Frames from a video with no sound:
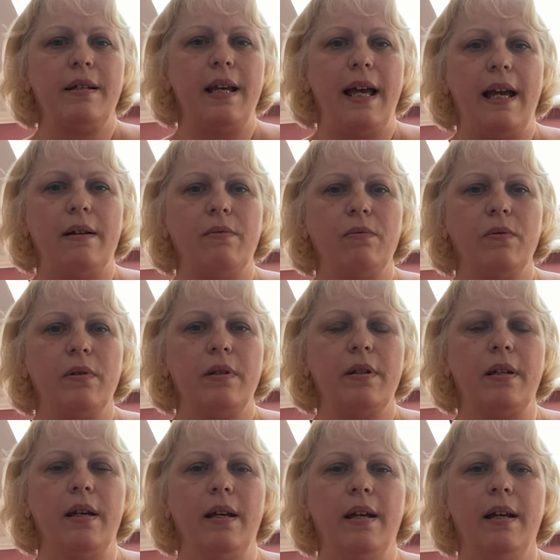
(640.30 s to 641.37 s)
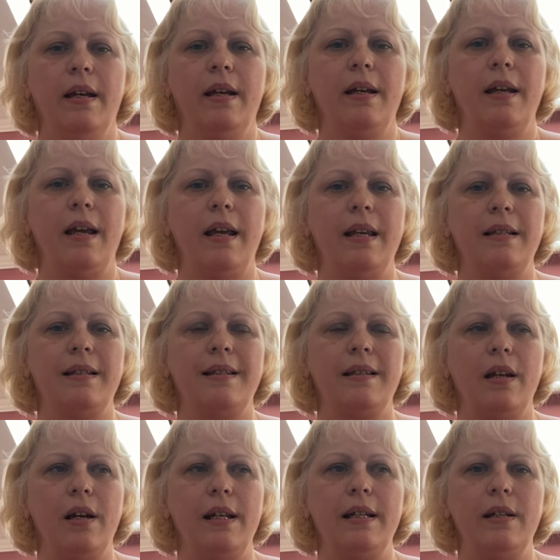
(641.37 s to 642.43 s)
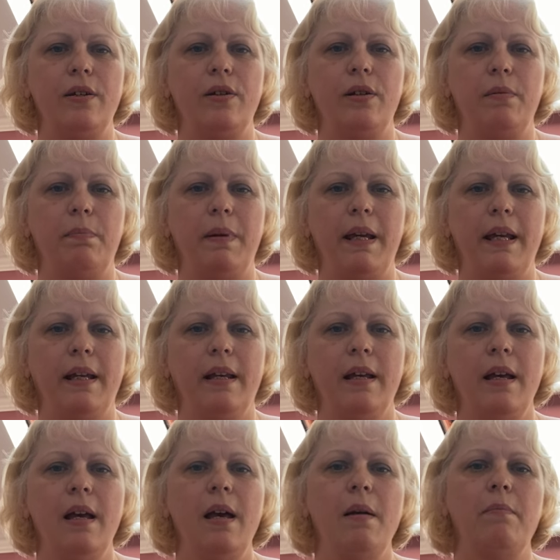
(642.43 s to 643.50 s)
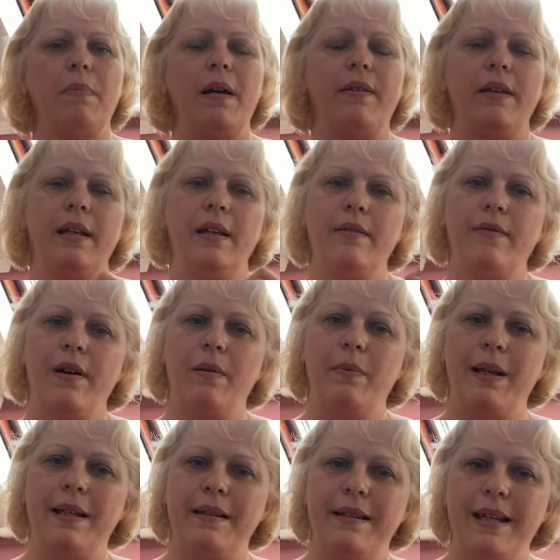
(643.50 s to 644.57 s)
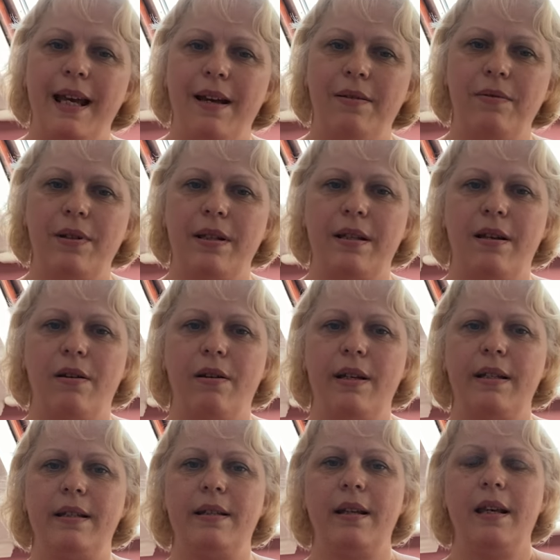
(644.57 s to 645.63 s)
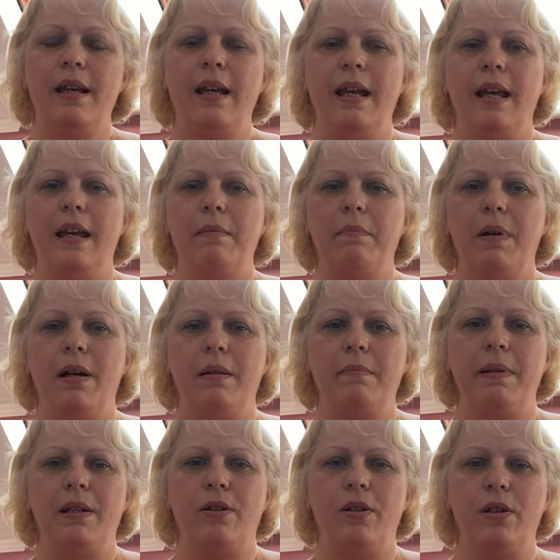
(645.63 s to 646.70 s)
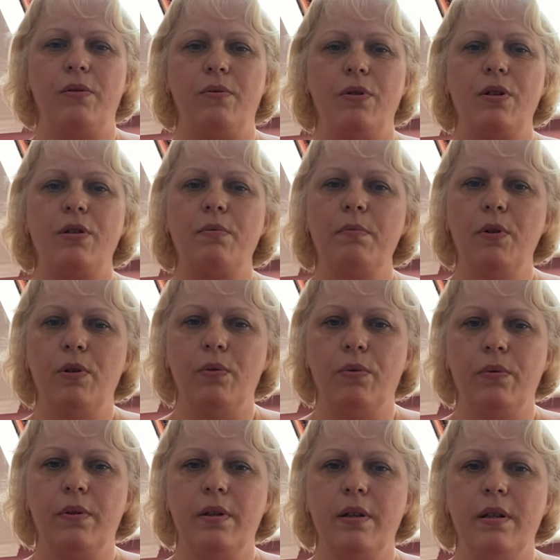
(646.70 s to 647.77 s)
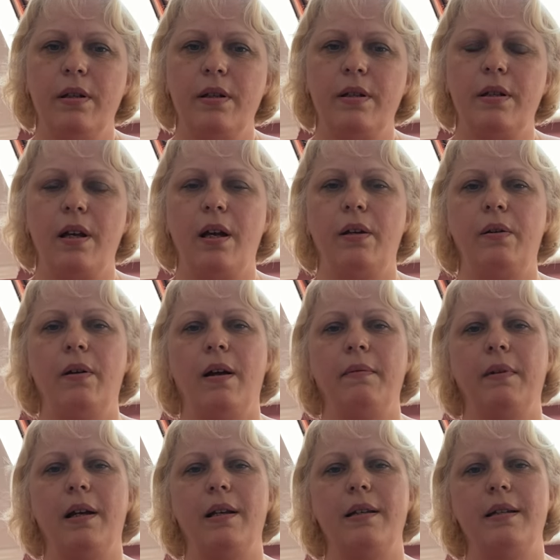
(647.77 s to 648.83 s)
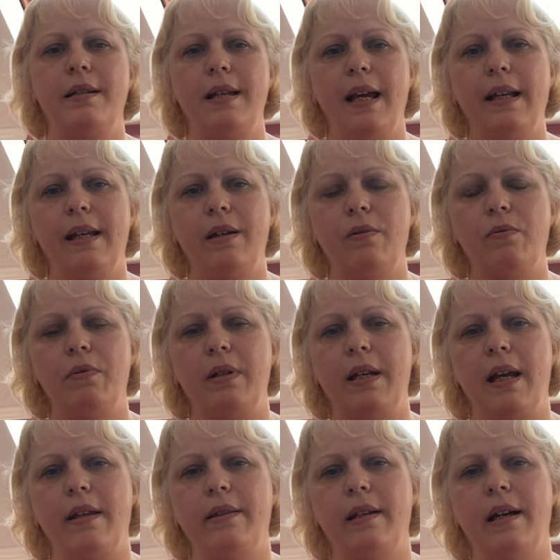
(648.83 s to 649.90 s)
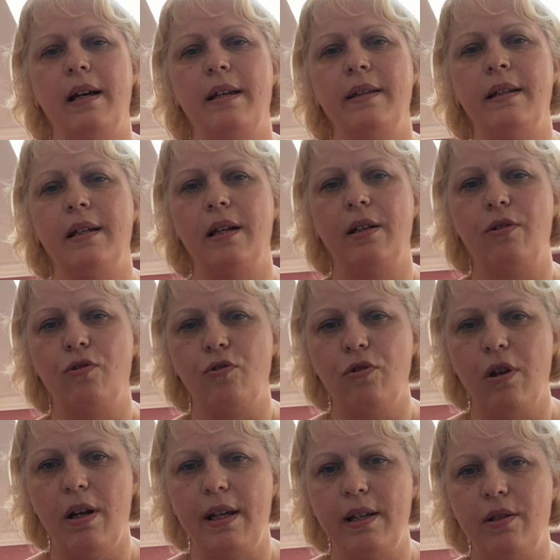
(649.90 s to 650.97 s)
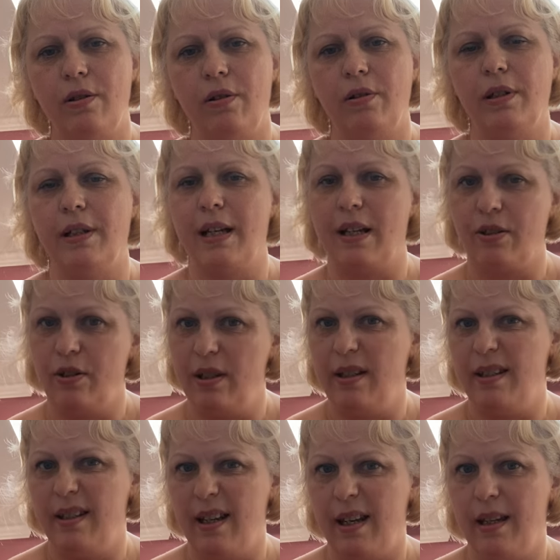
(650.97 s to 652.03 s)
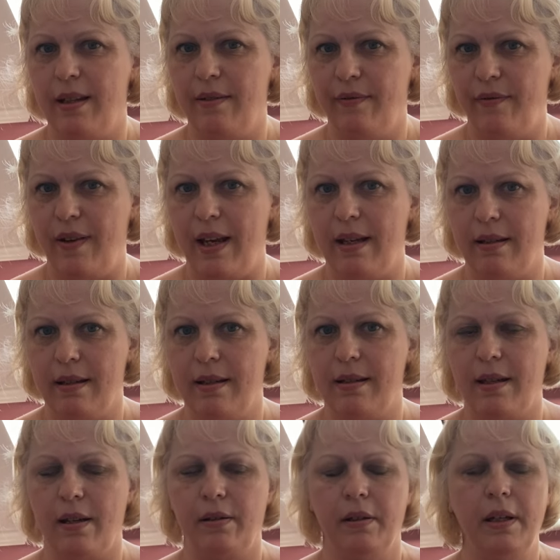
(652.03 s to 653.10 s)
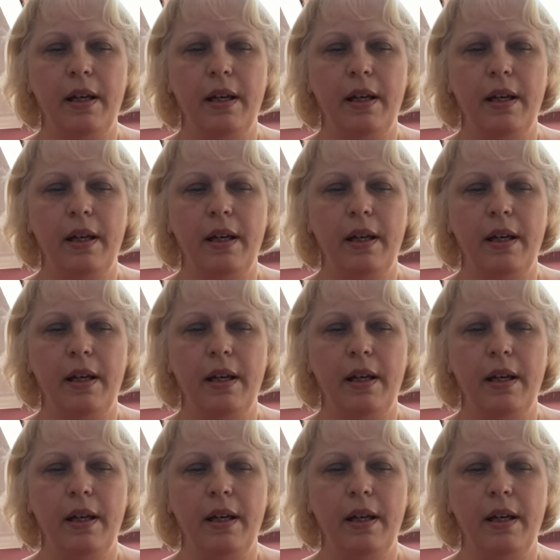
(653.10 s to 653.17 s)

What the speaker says: out is slightly too big, but I think if I went down a size it might be too small. So I'm going to tack it all together and then I can try it on and actually see the fit. So